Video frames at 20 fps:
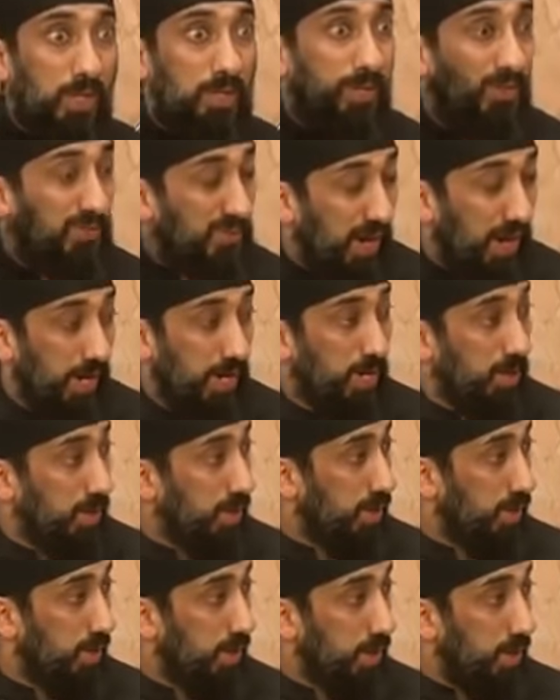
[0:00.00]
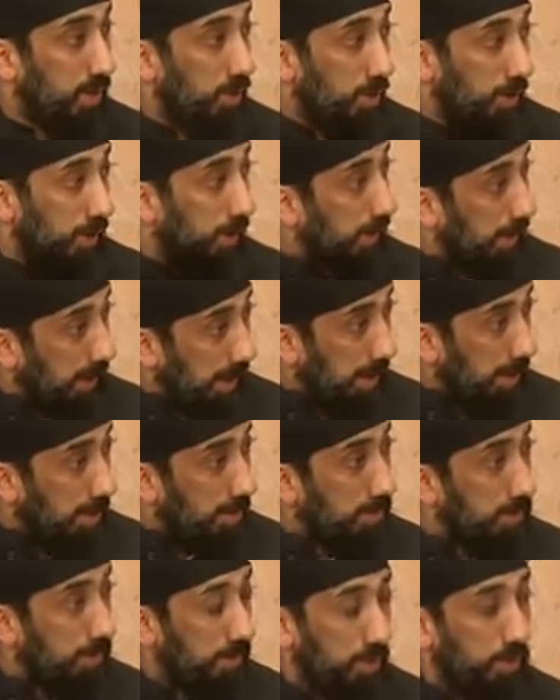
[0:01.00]
the fire or the
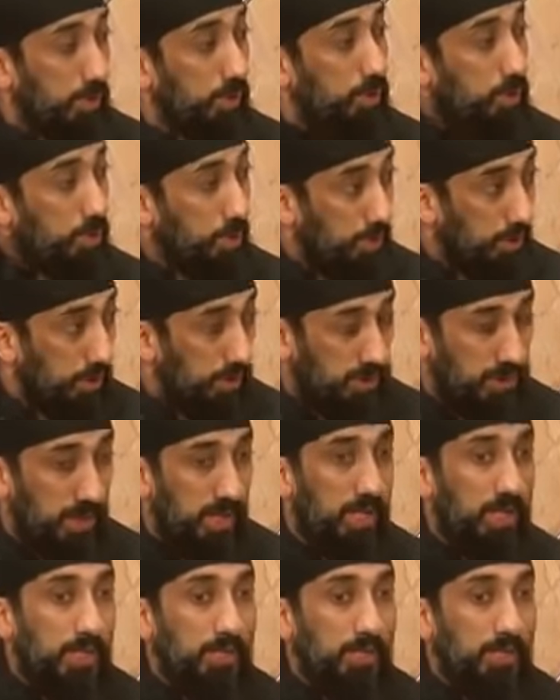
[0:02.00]
lamp or the torch.